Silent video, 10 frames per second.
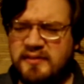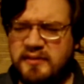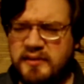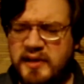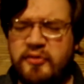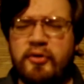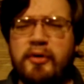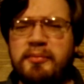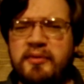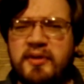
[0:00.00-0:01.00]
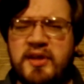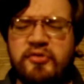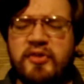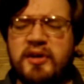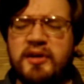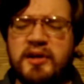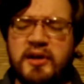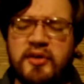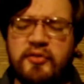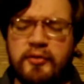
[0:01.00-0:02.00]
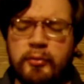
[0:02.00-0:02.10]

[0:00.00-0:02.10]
he said in an interview